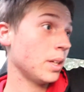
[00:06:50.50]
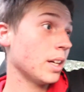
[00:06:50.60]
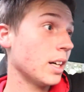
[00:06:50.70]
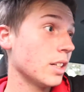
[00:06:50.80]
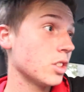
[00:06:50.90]

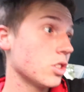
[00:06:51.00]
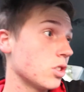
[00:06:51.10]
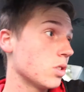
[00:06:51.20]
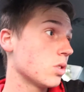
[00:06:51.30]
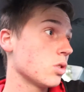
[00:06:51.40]
here
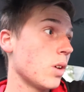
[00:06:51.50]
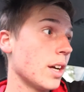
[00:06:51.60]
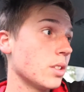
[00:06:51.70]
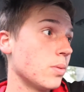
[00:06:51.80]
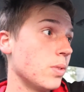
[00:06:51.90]

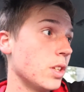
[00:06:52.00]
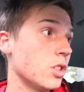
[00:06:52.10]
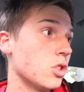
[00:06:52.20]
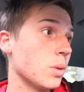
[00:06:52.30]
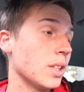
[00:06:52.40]
trying to
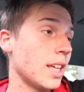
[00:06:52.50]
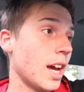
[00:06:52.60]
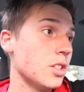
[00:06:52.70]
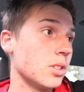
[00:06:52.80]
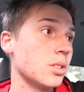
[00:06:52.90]
finish doing the
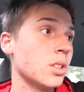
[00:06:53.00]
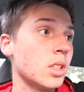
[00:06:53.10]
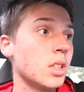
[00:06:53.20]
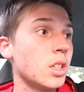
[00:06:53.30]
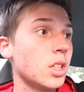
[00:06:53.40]
gauges.
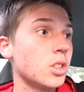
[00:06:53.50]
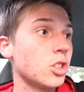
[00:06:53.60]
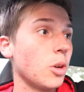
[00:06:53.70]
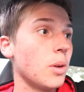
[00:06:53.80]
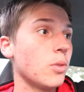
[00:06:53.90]

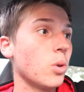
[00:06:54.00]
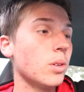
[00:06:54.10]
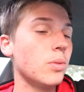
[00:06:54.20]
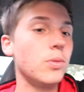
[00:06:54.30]
So we've gone and